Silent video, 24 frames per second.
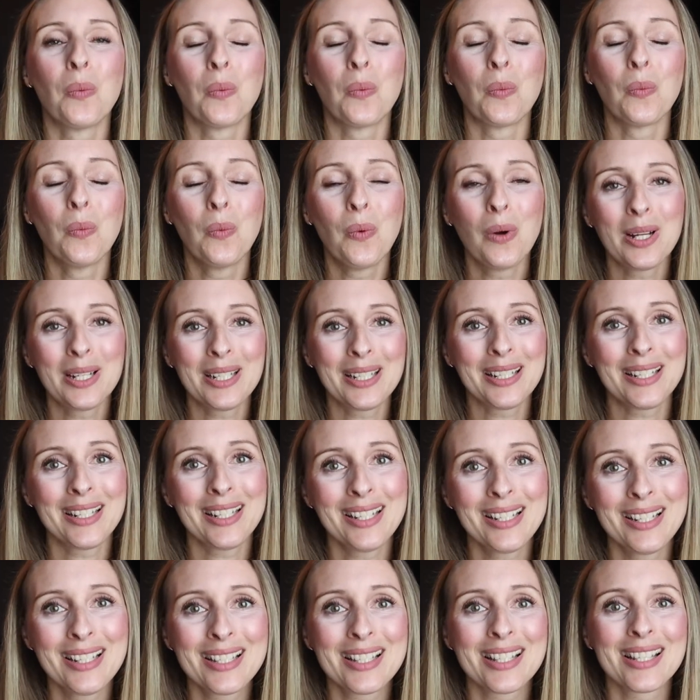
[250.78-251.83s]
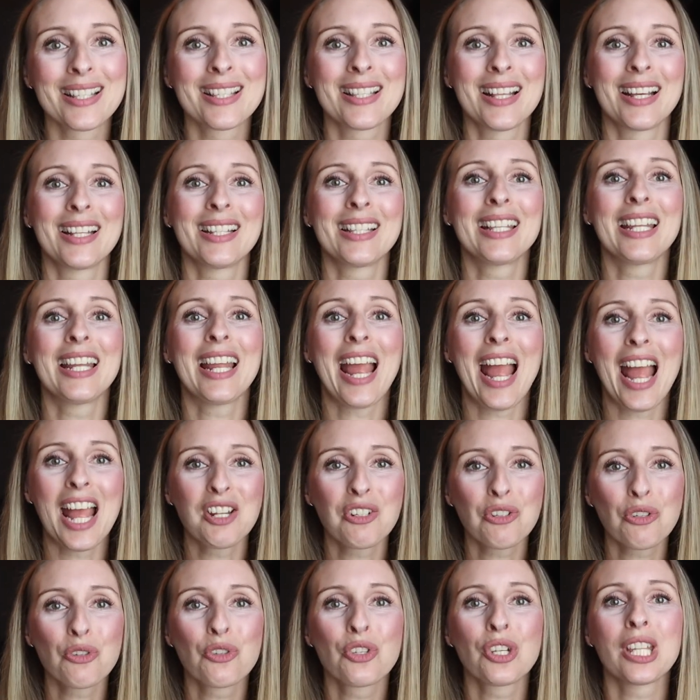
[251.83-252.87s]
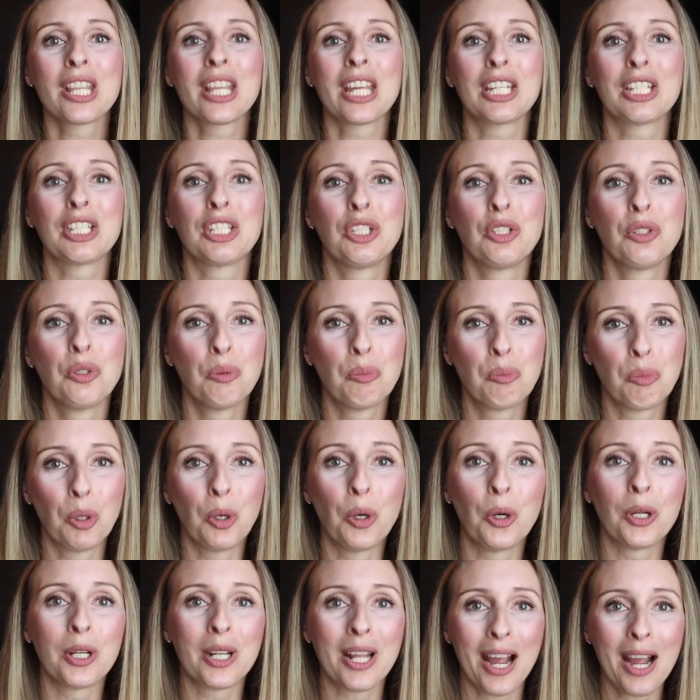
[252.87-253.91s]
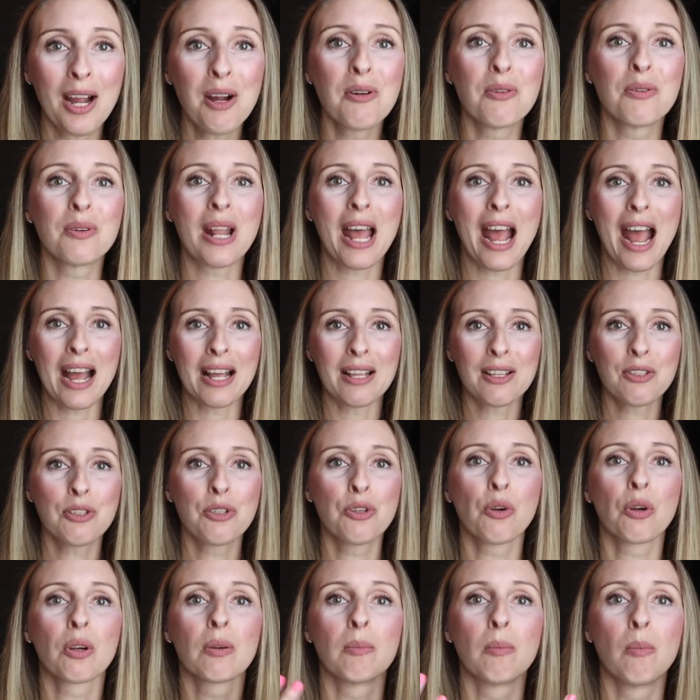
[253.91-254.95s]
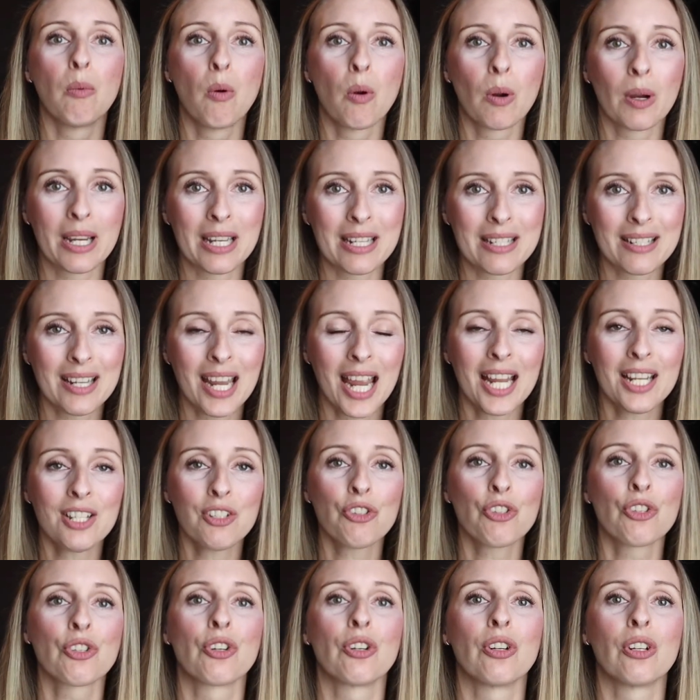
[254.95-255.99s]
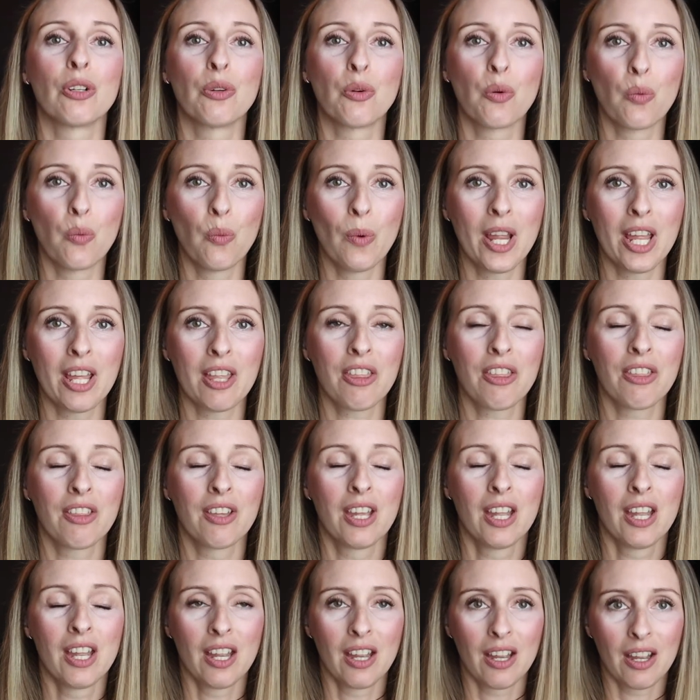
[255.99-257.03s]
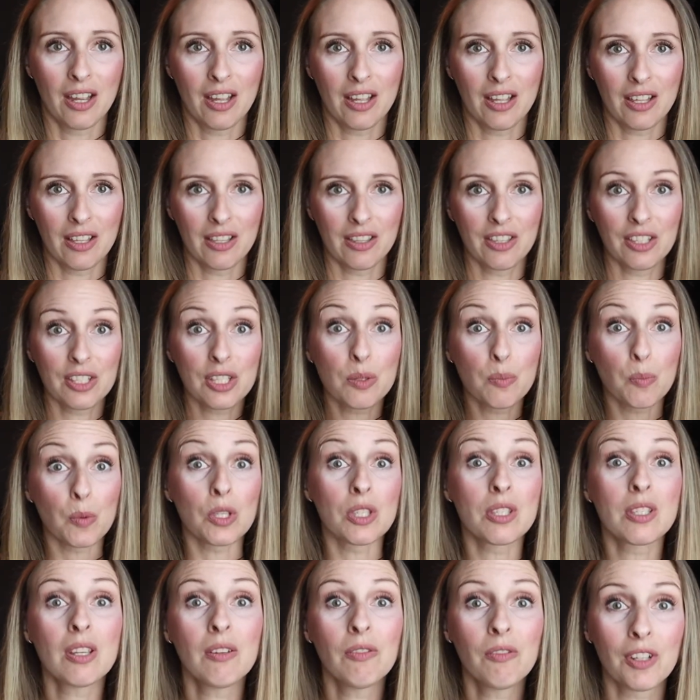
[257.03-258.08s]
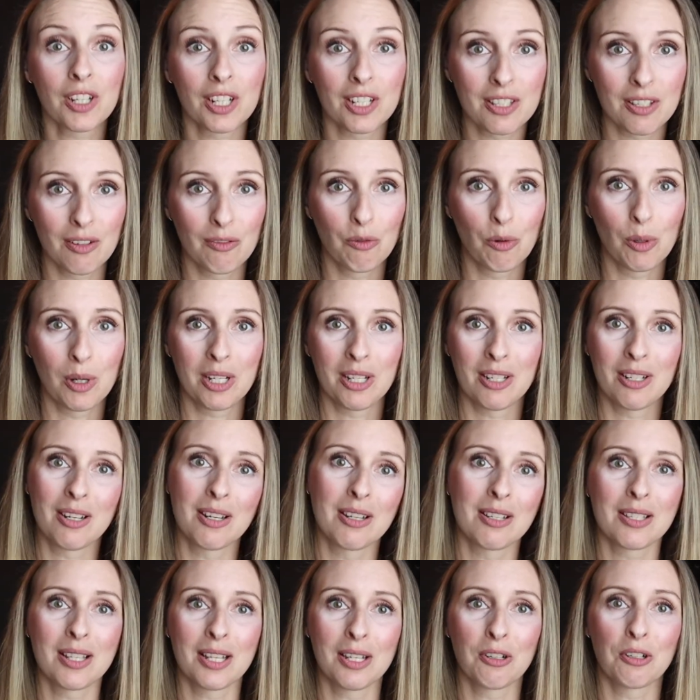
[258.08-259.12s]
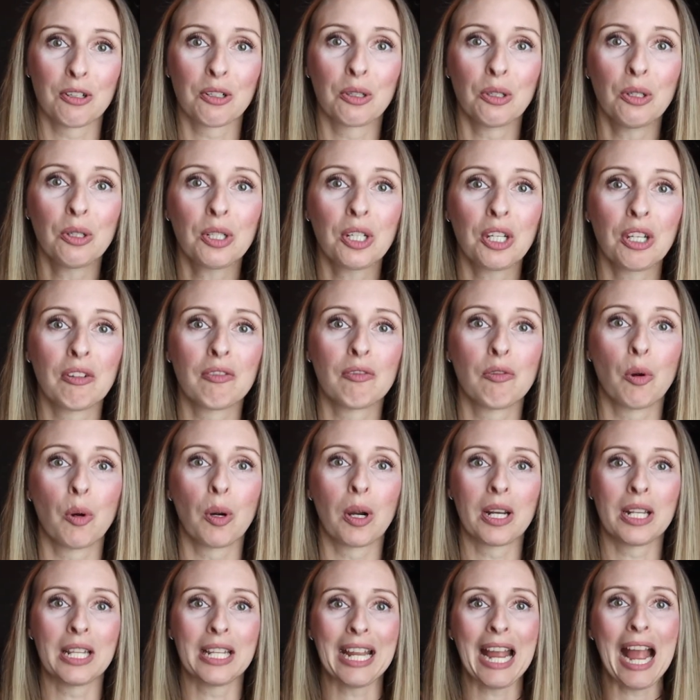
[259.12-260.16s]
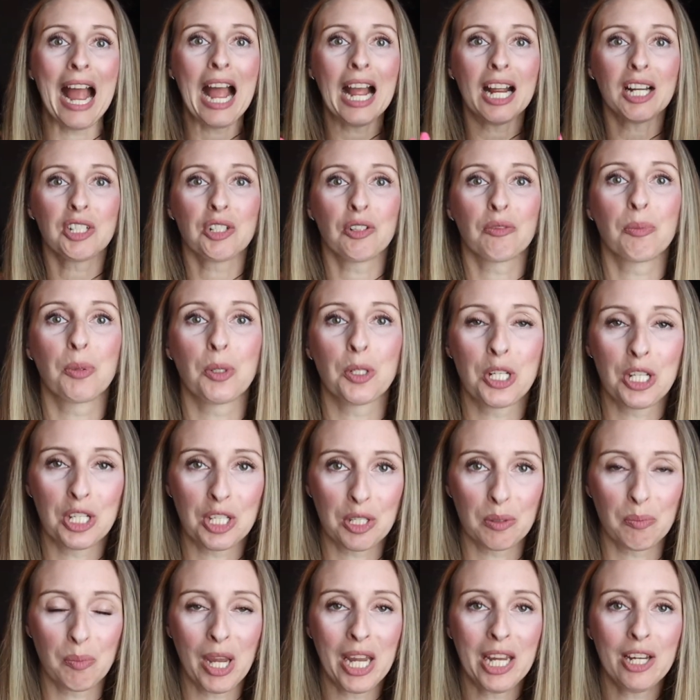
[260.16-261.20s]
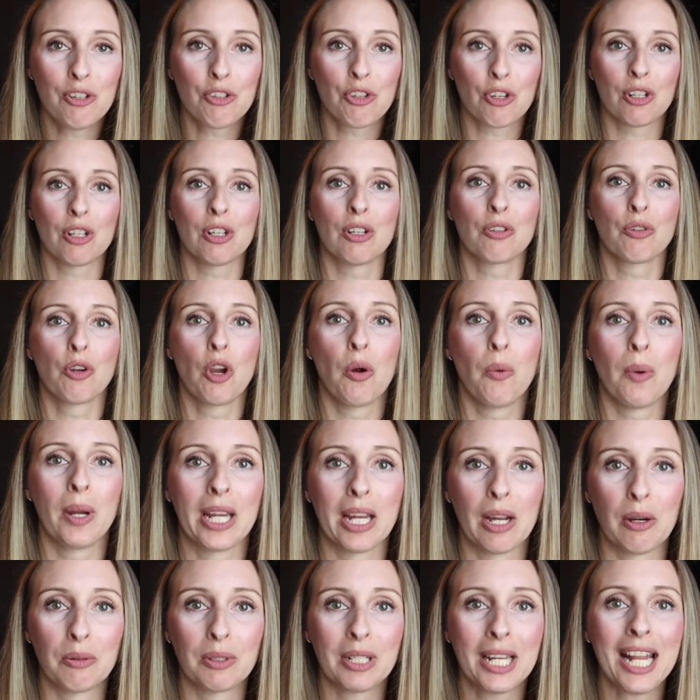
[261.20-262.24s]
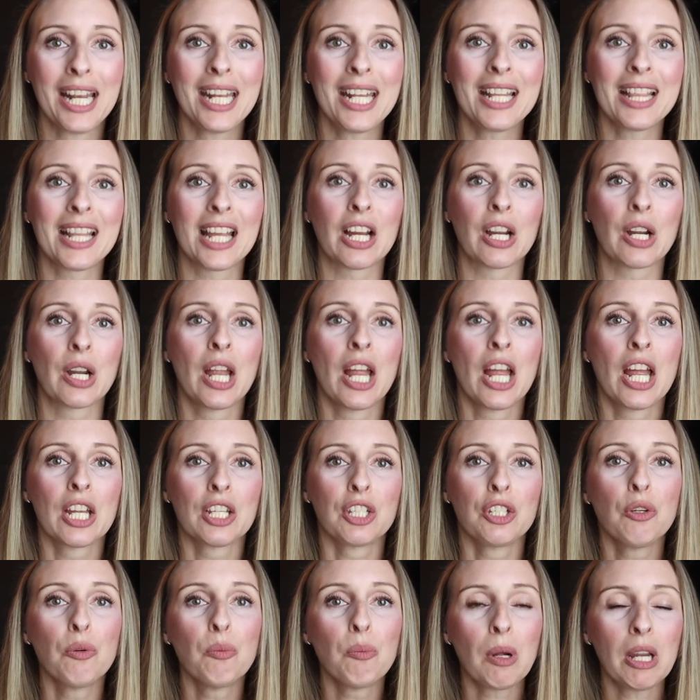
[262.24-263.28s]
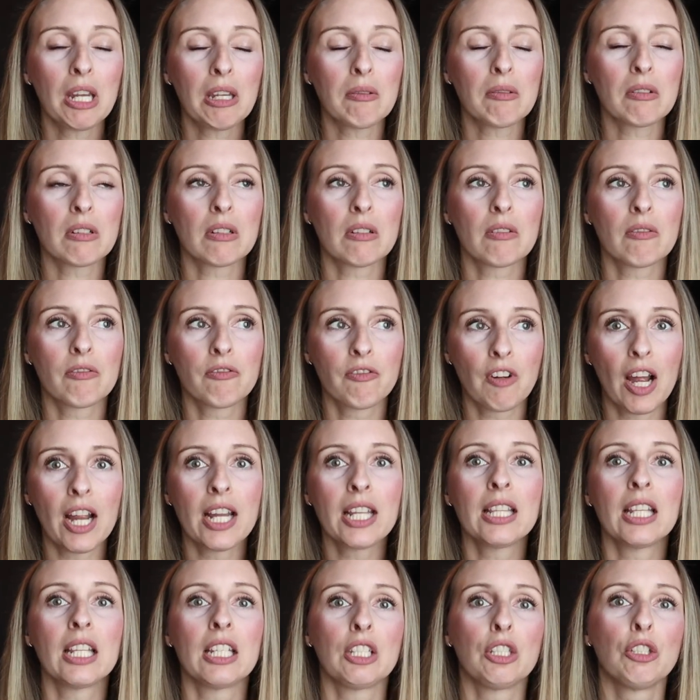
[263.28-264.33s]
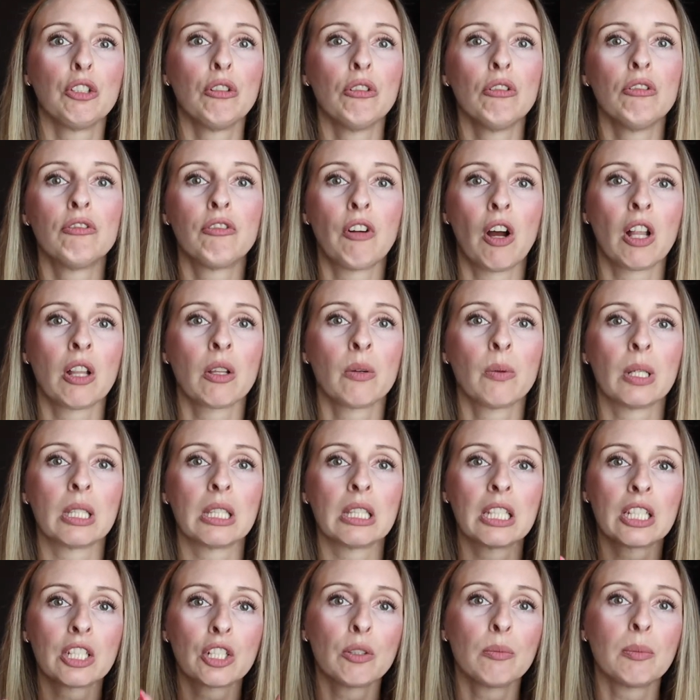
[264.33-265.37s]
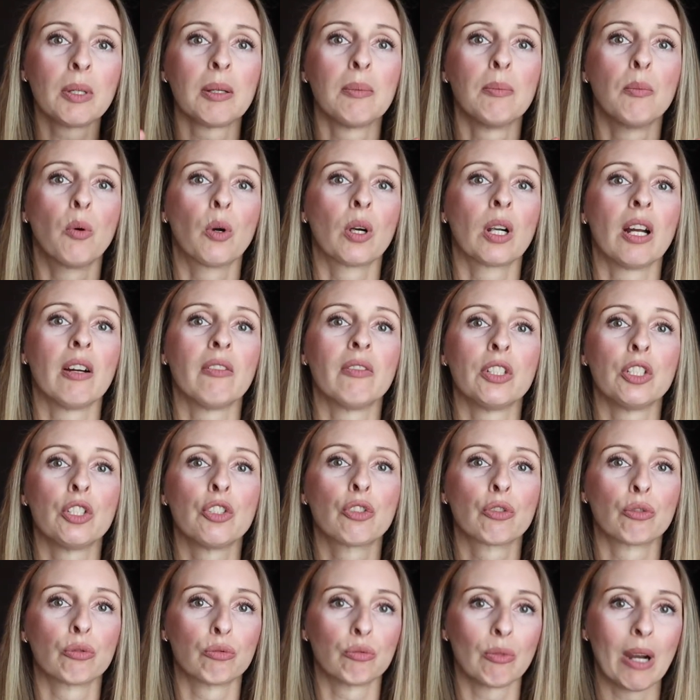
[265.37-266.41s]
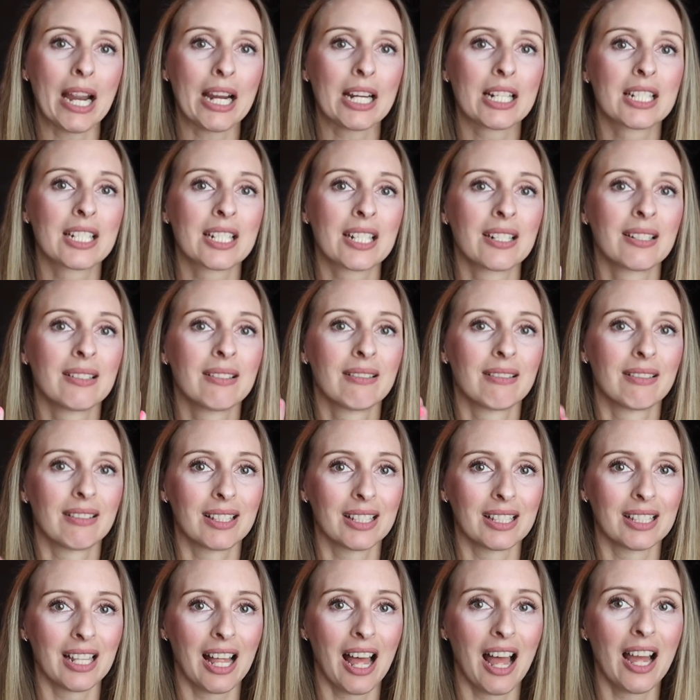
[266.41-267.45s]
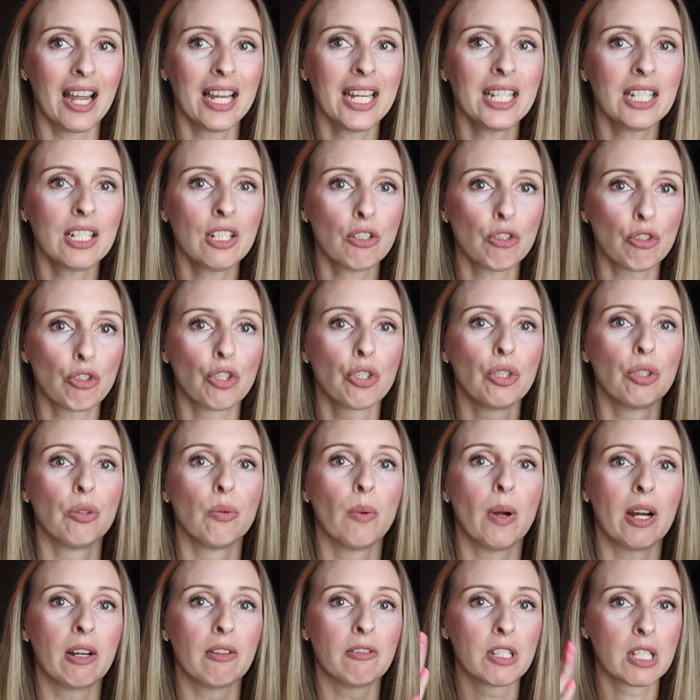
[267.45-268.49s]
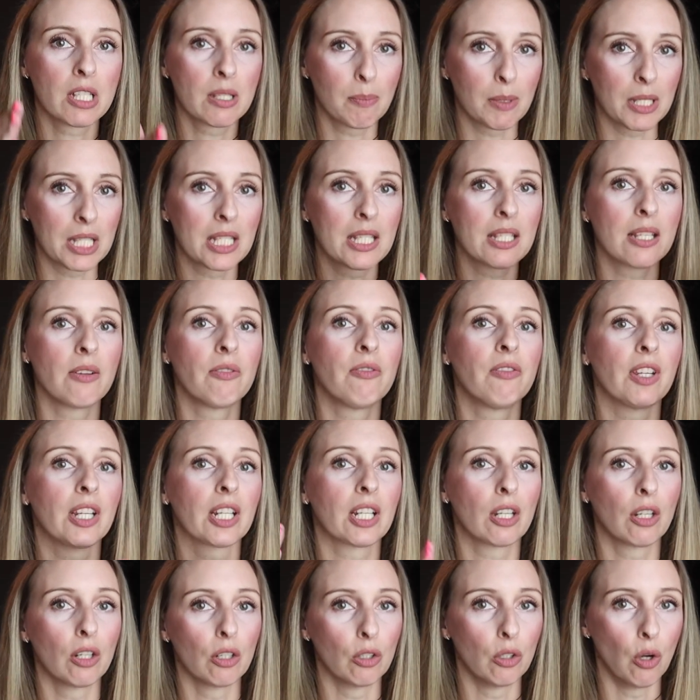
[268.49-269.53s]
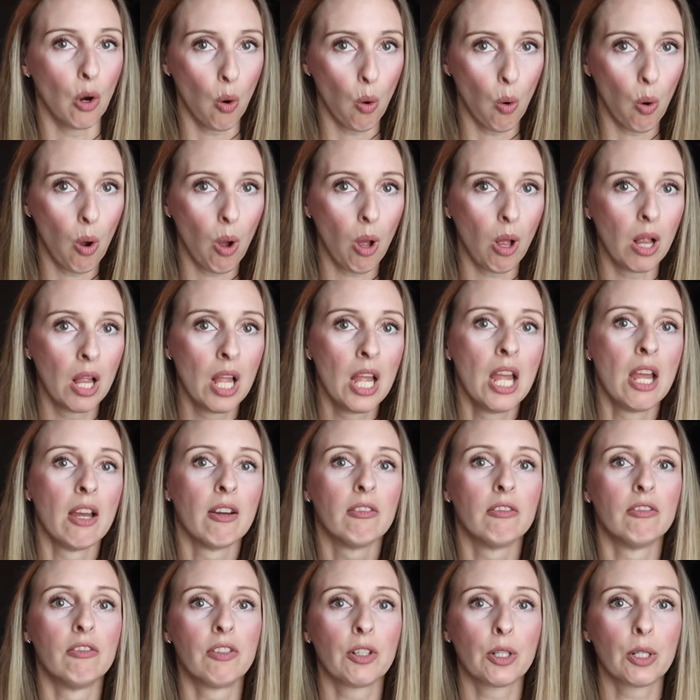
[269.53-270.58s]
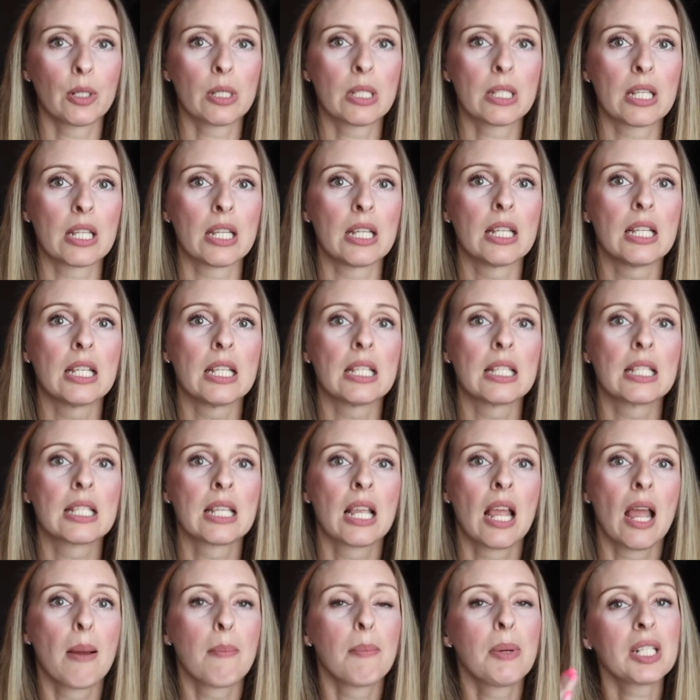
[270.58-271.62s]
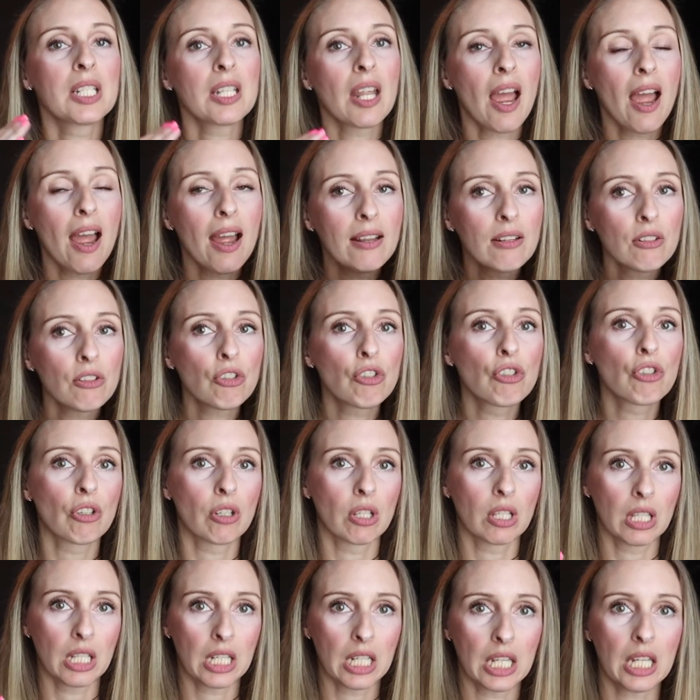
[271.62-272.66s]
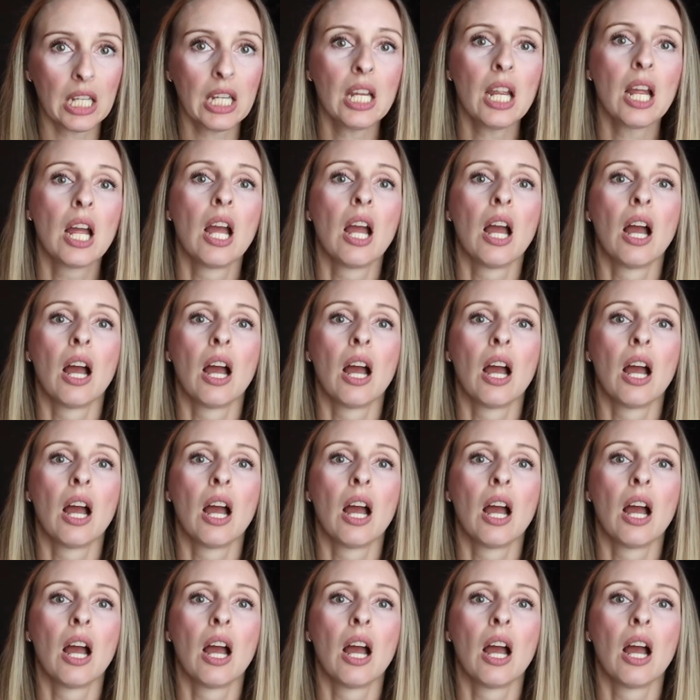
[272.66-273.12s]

What it is that the energy that you put out as you're more intentional with the specifics of what it is that you're looking for and the active participation and going out and getting there, you might find that you follow a little bit more of a direct line to a specific goal versus potentially